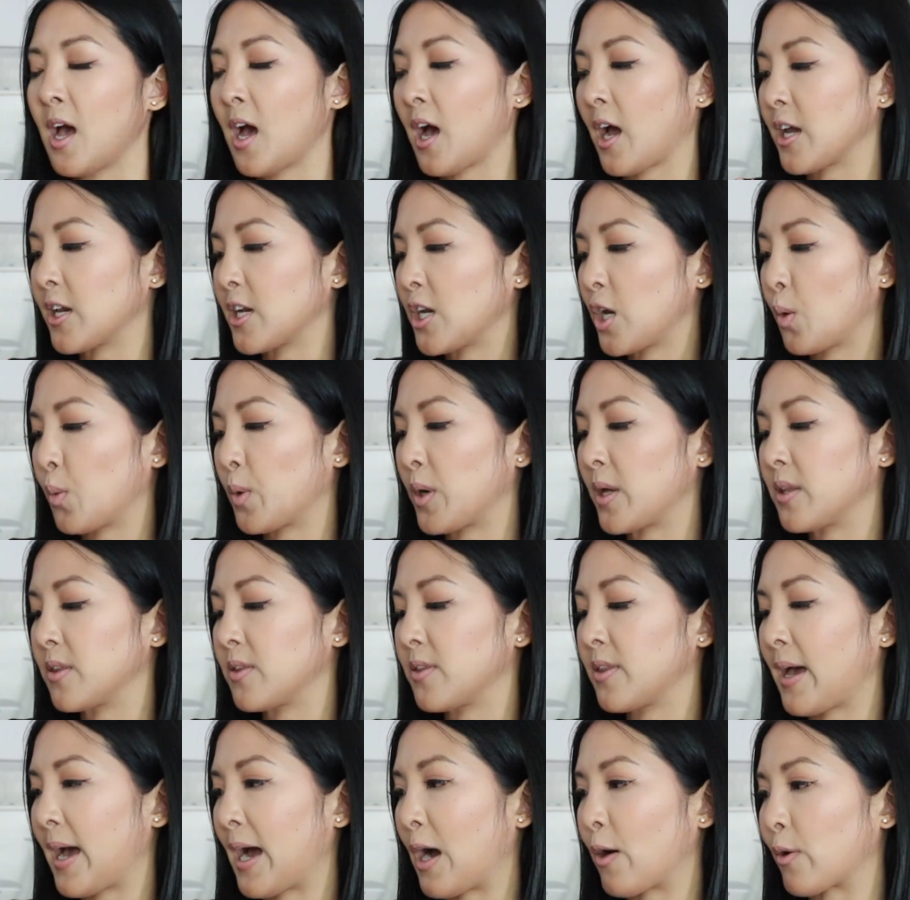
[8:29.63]
I know when
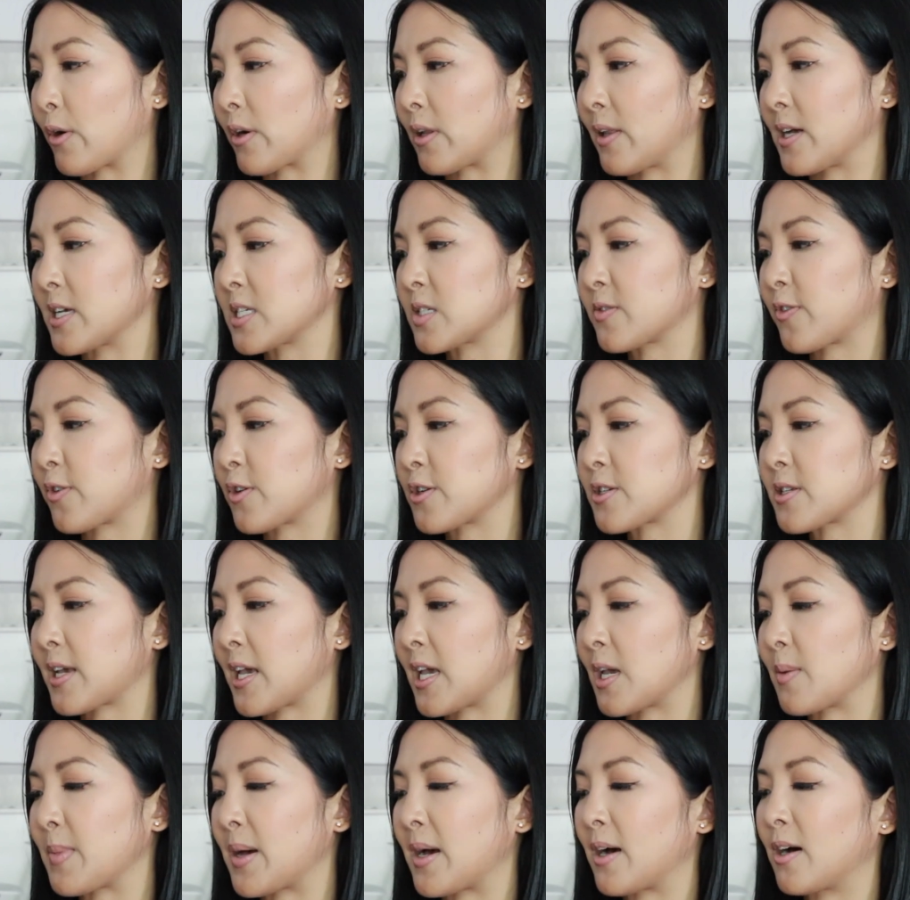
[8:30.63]
the Hourglass first
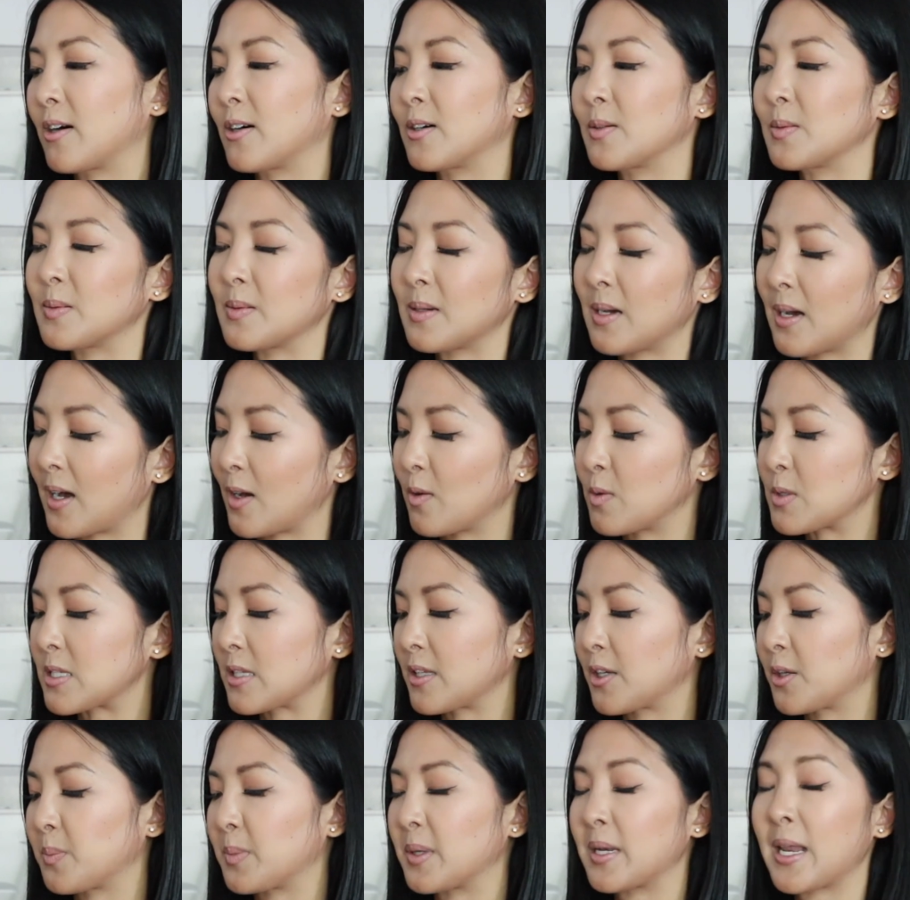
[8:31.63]
came out, I was a
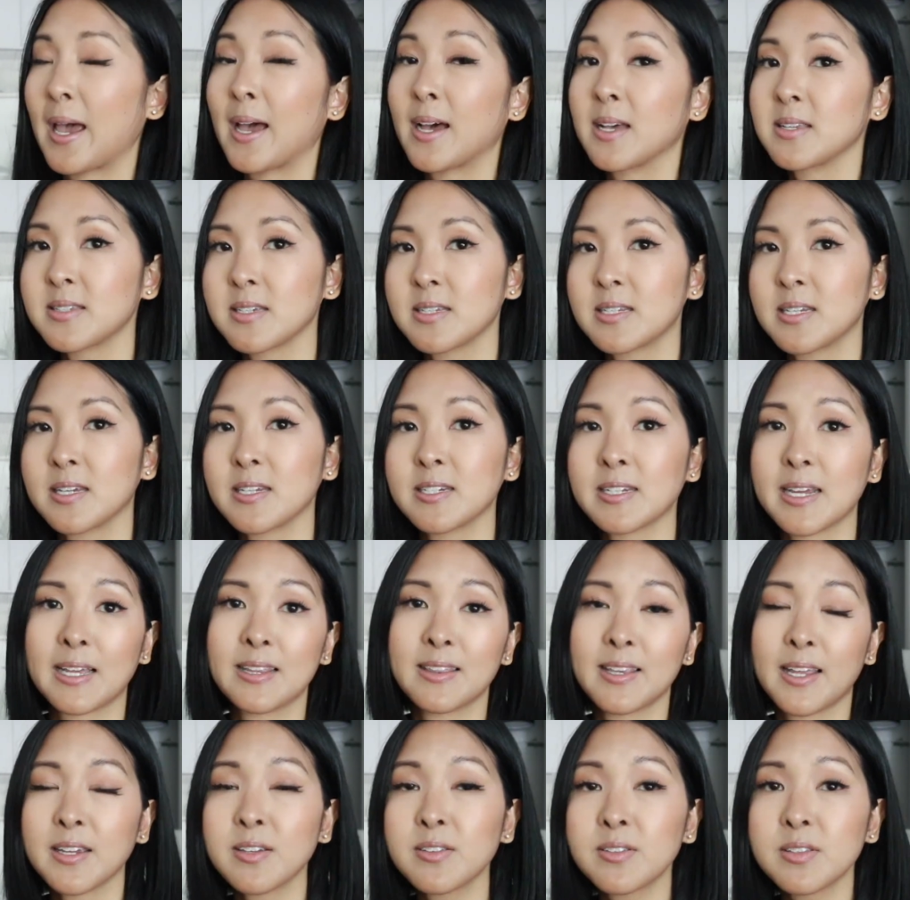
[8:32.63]
little bit hesitant. I
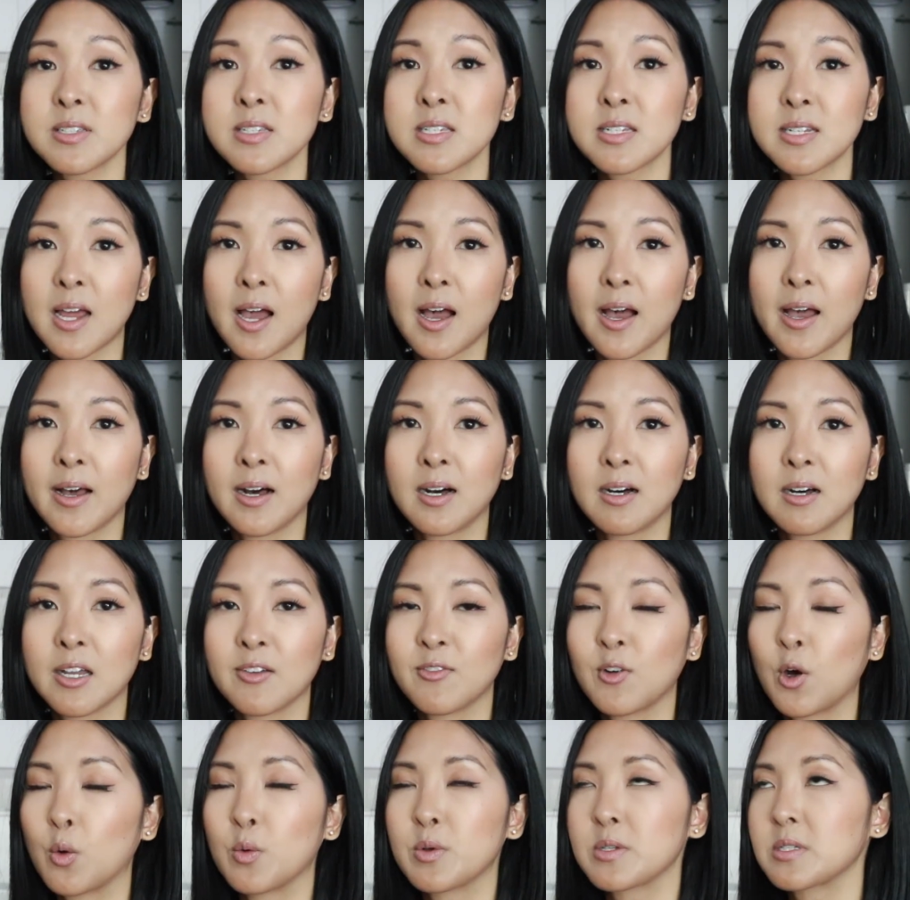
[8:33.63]
like the style,
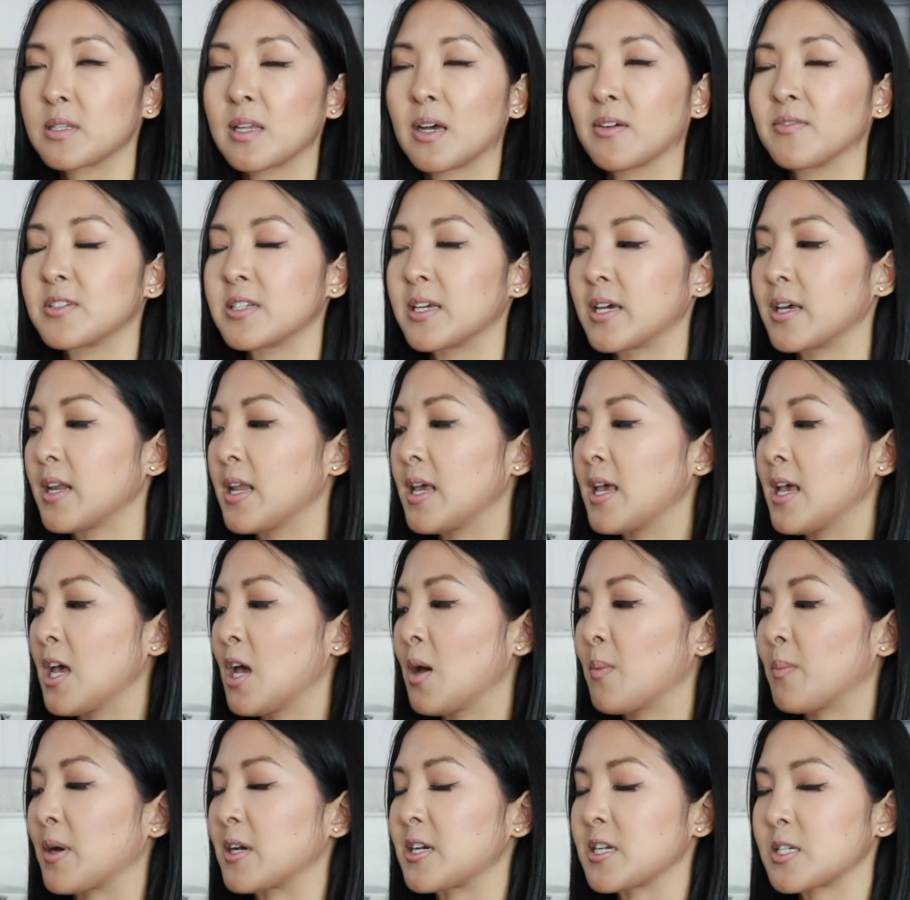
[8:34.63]
I've always loved it,
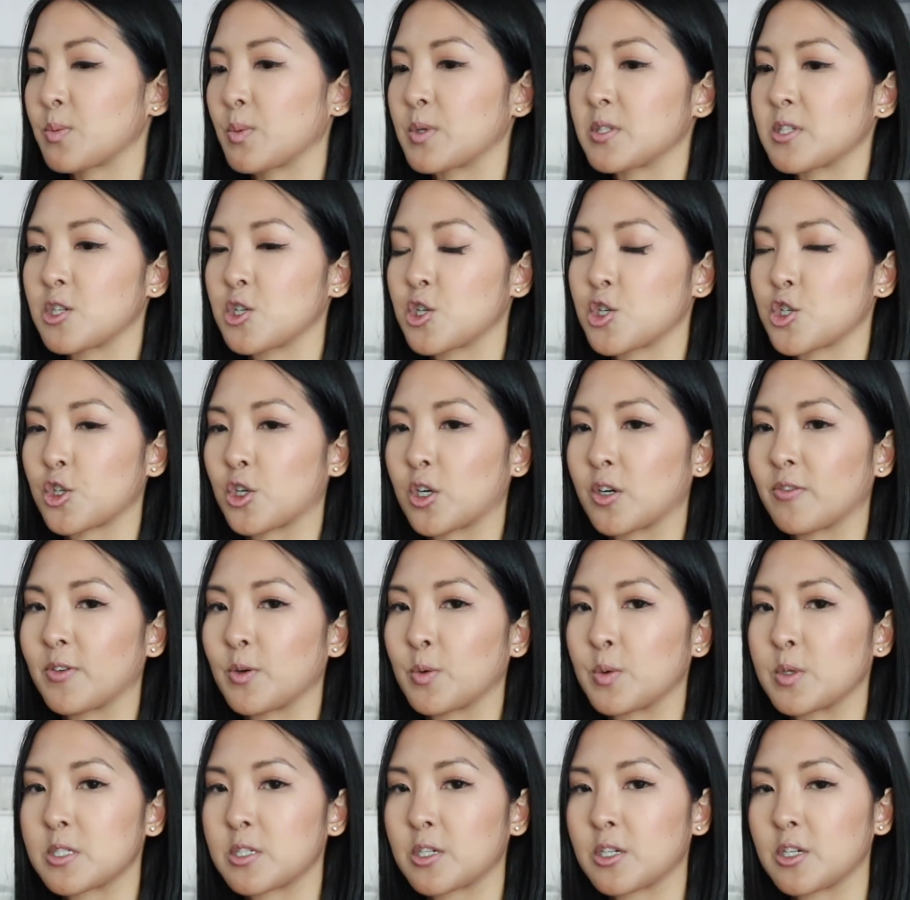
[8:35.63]
but I just wasn't sure if it
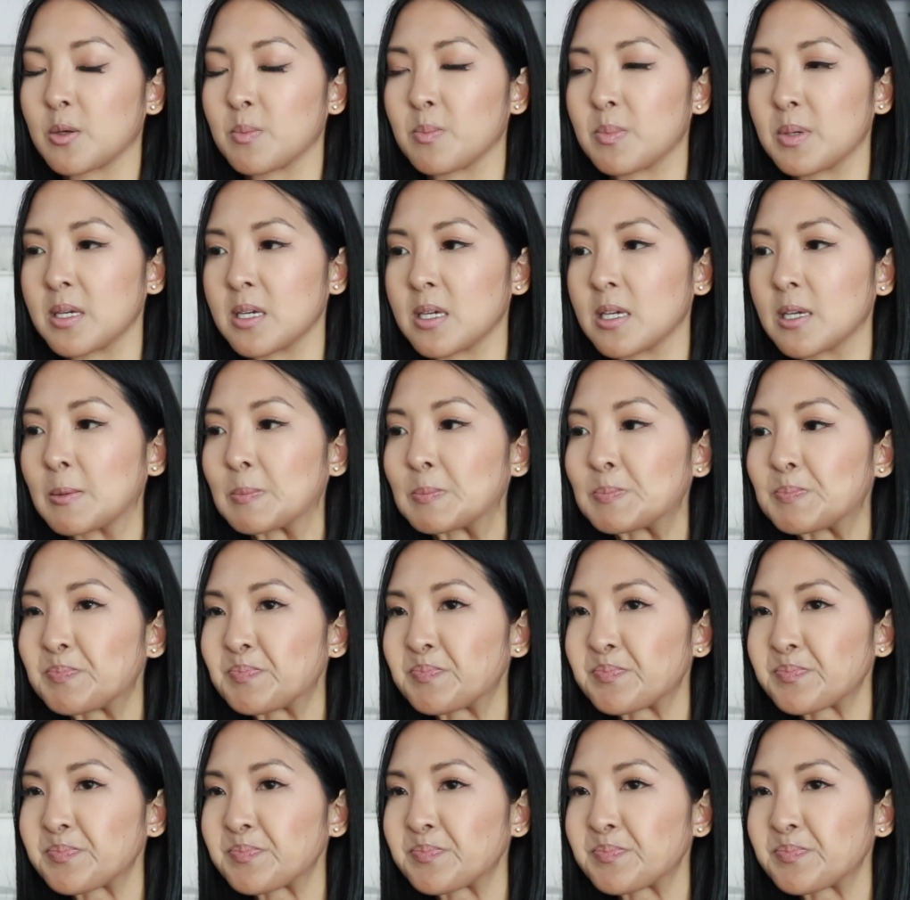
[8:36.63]
was gonna be